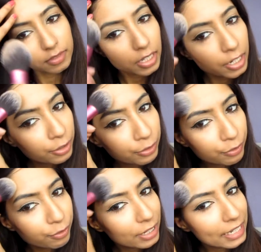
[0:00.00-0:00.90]
You don't
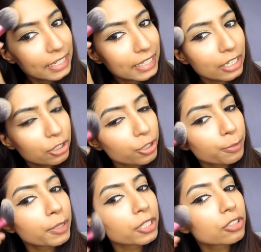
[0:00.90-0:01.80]
really need
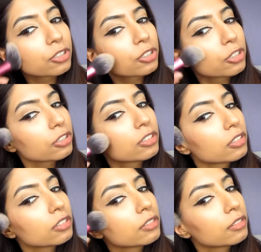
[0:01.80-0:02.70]
too much
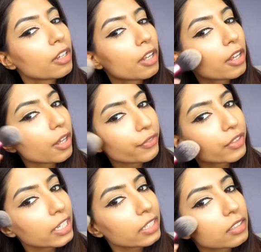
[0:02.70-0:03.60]
of
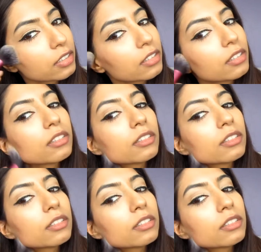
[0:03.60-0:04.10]
this.